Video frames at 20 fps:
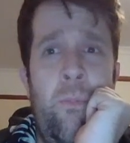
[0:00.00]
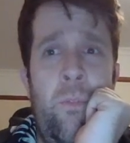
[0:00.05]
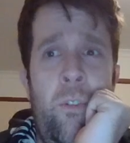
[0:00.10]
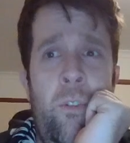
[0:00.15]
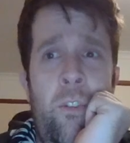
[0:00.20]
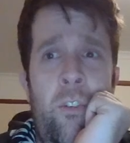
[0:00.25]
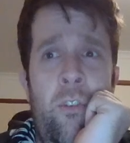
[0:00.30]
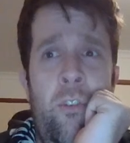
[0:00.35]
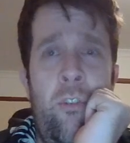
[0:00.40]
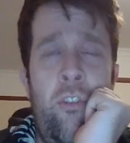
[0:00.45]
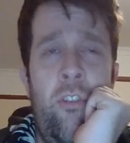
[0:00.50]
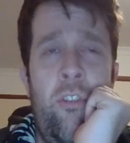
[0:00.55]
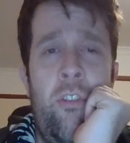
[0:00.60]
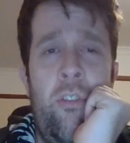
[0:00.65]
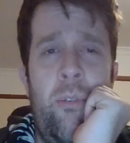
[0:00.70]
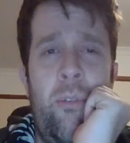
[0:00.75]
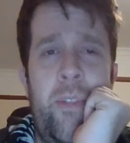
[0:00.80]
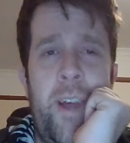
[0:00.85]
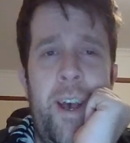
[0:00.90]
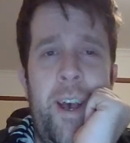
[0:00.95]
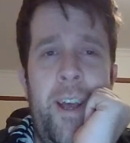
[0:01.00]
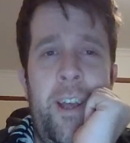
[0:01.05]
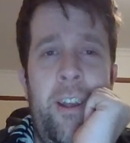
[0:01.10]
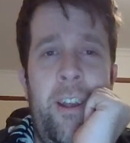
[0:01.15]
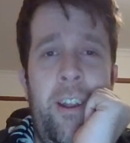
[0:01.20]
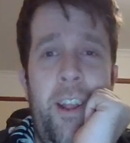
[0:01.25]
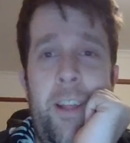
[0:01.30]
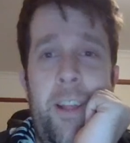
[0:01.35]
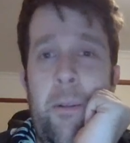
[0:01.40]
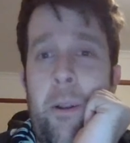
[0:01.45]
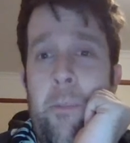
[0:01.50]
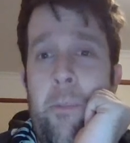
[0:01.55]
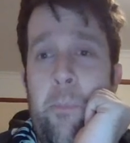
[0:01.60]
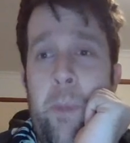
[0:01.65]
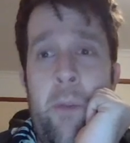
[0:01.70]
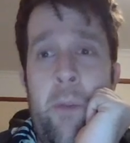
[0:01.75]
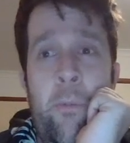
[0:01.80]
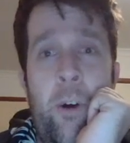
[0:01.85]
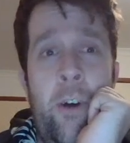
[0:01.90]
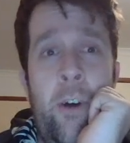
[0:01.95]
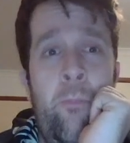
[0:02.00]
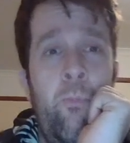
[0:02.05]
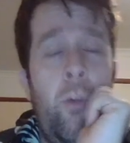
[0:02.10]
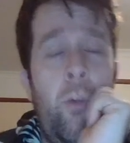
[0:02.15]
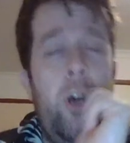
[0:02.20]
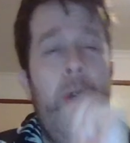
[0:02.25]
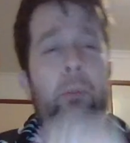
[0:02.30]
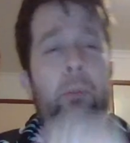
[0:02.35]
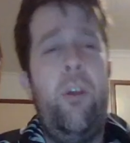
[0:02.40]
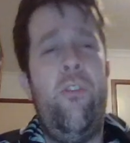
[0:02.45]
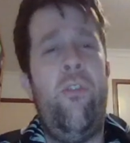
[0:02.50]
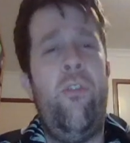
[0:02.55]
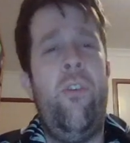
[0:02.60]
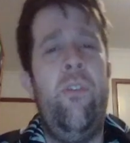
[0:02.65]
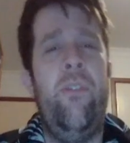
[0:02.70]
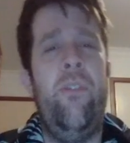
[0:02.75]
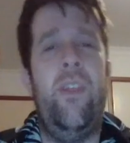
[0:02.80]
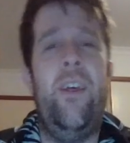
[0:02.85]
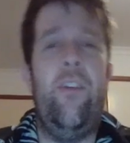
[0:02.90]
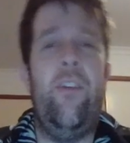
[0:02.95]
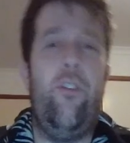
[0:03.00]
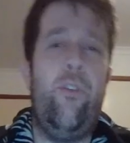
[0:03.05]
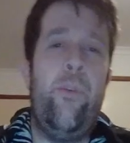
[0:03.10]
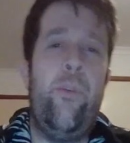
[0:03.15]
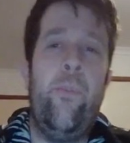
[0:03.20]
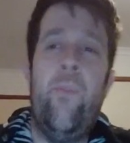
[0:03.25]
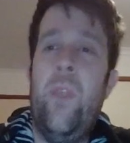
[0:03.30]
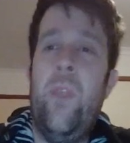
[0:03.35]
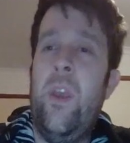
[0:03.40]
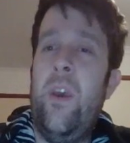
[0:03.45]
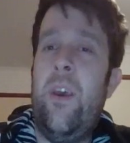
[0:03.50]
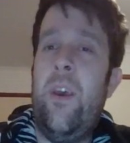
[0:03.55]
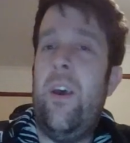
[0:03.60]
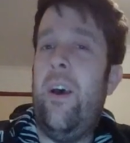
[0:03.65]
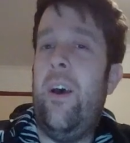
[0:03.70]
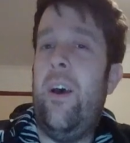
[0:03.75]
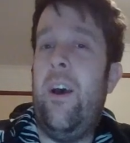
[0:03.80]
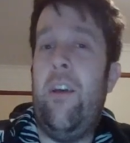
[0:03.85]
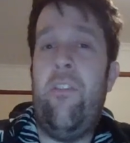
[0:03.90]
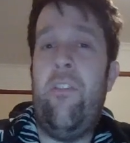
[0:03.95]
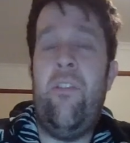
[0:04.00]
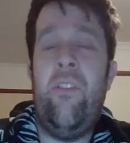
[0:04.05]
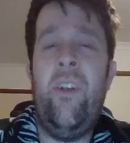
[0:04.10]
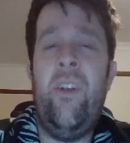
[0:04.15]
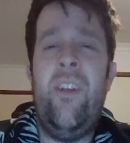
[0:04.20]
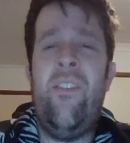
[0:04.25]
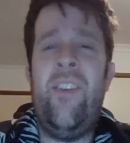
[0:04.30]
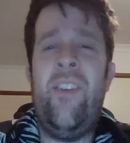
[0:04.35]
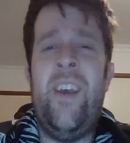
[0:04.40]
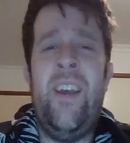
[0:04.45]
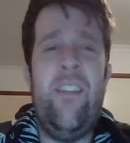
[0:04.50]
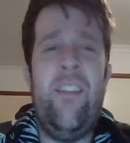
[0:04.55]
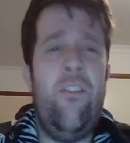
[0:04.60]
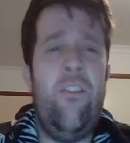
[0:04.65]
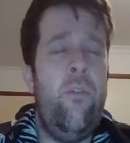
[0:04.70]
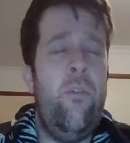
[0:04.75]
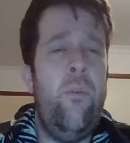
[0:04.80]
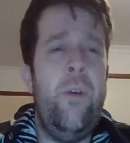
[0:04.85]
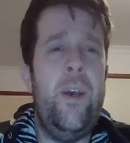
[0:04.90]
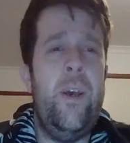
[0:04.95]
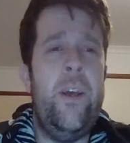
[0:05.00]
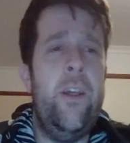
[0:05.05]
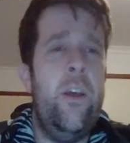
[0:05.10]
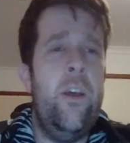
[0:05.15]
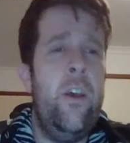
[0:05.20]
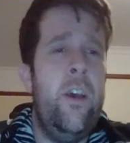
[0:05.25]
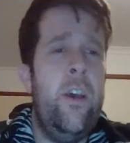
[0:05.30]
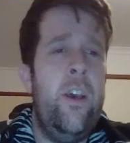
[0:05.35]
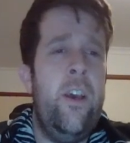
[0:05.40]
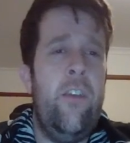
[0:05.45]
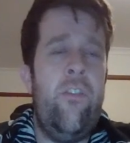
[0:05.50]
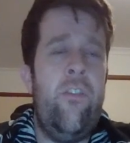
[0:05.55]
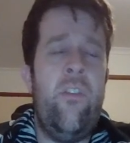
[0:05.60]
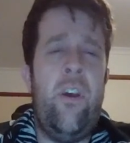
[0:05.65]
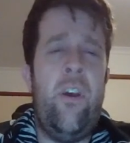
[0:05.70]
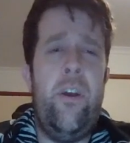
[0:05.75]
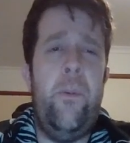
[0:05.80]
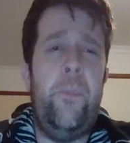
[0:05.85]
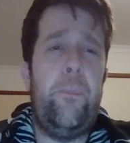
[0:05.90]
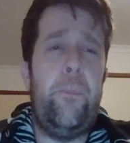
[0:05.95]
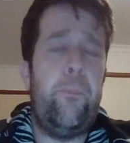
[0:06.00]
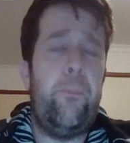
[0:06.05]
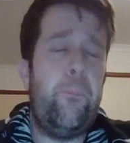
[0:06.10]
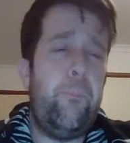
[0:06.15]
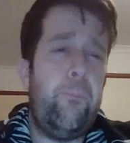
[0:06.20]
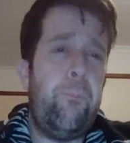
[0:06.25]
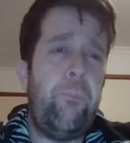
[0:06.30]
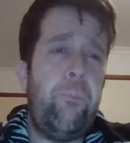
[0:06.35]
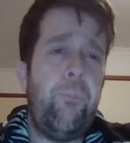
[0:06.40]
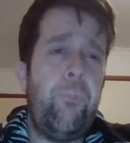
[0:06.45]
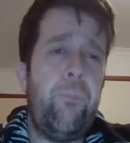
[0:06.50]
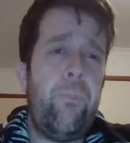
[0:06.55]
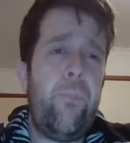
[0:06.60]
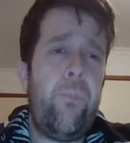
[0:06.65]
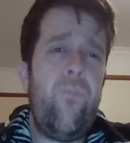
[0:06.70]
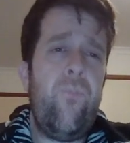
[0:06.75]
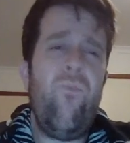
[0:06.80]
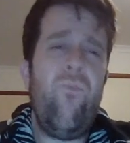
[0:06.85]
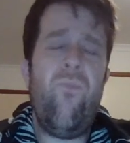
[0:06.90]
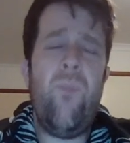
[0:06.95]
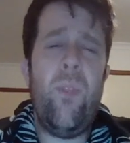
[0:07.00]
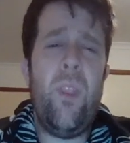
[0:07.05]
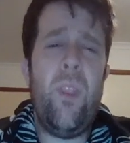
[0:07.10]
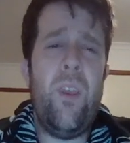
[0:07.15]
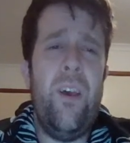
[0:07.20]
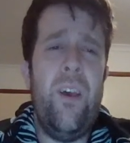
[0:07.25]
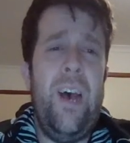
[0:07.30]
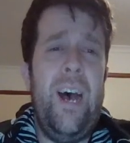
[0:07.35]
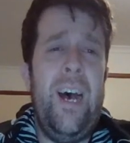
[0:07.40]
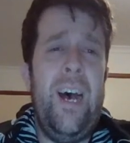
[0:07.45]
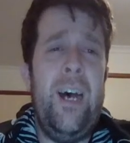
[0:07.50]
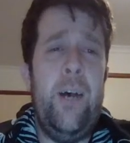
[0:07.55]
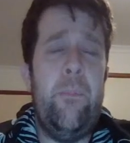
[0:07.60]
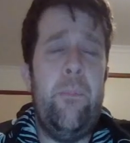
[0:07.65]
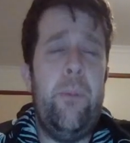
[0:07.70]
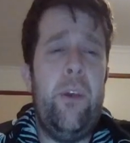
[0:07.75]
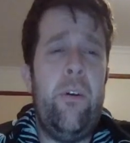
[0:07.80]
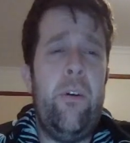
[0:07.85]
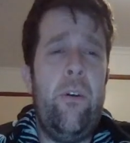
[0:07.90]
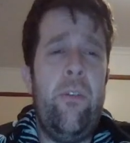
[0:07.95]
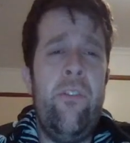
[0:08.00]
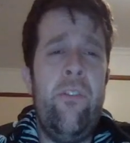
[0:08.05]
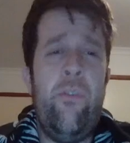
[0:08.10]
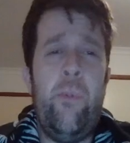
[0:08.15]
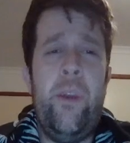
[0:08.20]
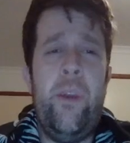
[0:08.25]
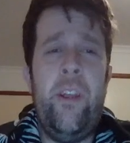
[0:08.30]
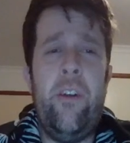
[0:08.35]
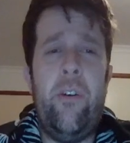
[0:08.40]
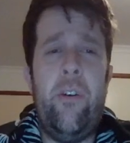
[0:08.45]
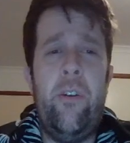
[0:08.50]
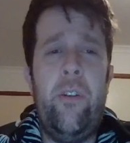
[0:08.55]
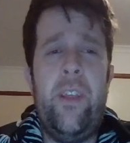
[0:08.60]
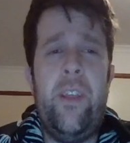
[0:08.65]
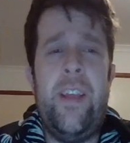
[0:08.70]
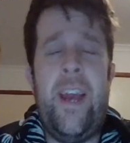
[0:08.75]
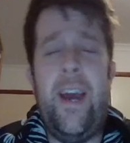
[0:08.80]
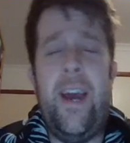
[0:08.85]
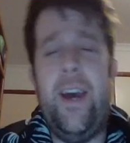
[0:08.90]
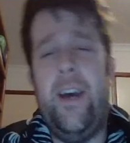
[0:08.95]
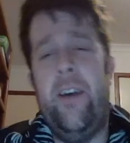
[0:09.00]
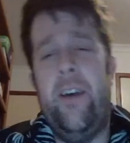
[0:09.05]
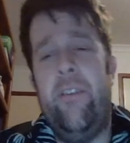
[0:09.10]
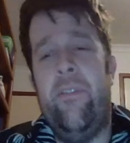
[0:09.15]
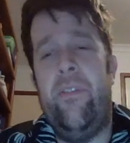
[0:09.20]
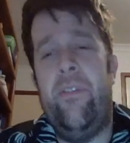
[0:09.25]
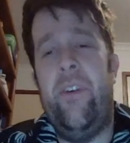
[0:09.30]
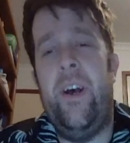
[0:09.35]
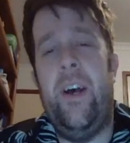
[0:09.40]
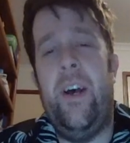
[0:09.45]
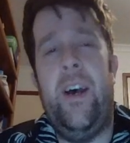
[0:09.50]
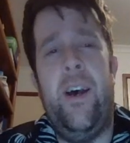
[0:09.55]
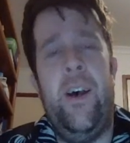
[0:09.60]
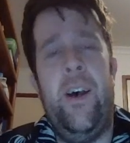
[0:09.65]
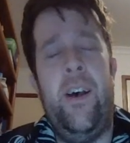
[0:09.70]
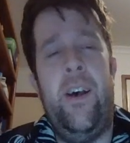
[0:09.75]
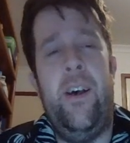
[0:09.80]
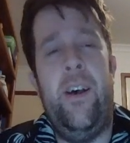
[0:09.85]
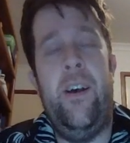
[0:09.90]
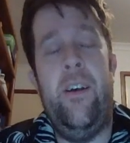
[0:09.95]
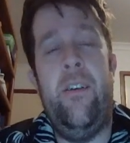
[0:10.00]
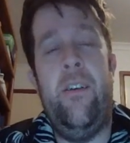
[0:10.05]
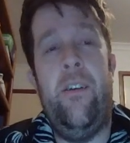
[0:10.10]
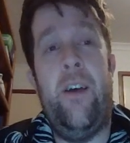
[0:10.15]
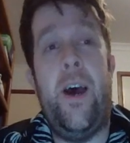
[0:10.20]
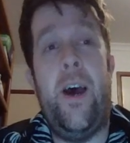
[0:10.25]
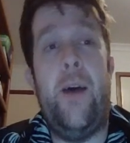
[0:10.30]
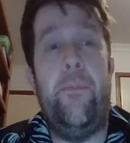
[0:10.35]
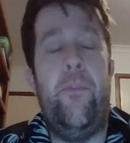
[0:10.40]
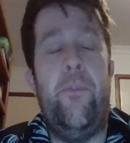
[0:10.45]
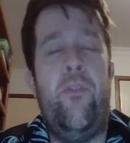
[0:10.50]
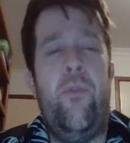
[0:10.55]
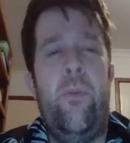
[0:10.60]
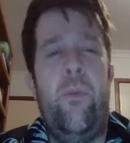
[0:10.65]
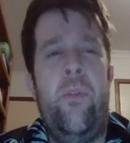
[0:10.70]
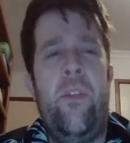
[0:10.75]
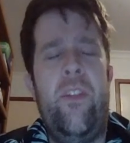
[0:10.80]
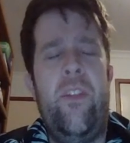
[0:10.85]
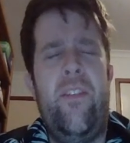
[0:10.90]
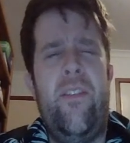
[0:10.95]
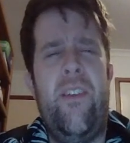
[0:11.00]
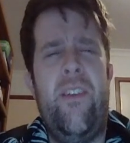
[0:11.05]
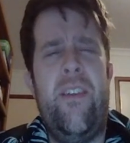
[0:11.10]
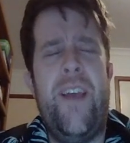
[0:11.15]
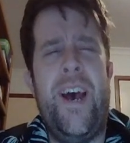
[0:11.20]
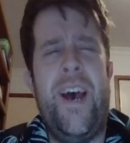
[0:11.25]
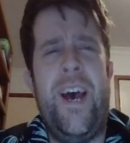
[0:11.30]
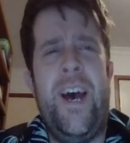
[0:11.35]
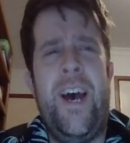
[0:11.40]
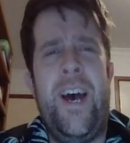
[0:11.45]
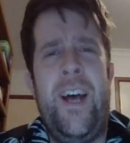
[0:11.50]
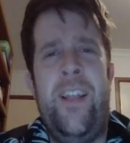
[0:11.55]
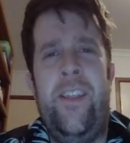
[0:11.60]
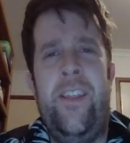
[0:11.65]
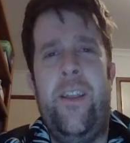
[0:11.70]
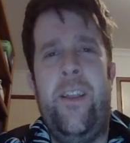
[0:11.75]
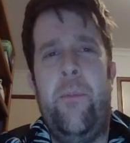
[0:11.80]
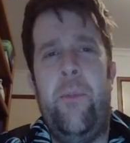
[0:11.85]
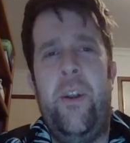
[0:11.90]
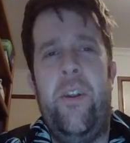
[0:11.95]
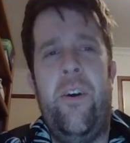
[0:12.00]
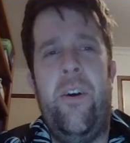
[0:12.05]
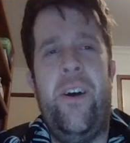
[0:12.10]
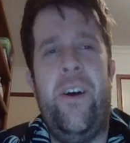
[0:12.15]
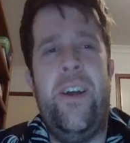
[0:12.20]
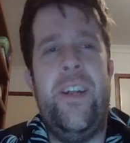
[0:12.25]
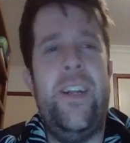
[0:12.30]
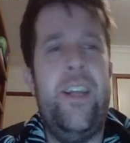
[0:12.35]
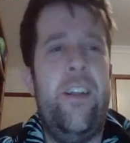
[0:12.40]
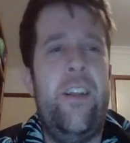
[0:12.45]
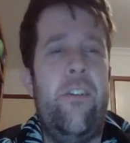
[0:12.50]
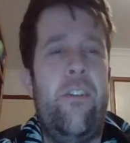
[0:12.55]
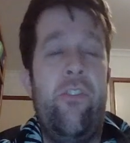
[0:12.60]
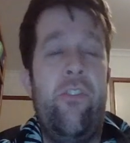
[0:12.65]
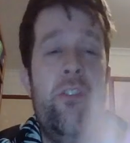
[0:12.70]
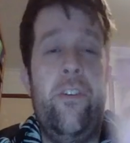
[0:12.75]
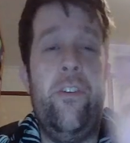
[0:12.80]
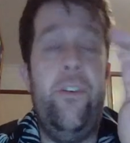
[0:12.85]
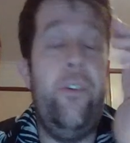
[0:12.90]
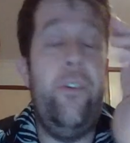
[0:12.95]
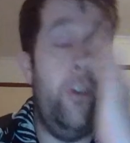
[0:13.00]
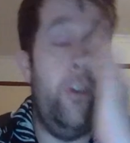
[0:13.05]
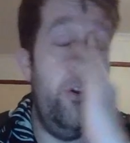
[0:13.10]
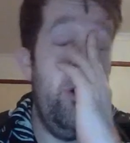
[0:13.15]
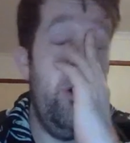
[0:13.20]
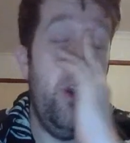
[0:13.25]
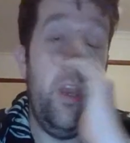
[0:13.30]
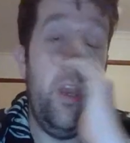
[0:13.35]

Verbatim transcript: you should do that. And meanwhile, I'm going to solve this. Uh, so let's get to it. So uh, because we can only have uh, up to the uh, number nine in a Sudoku,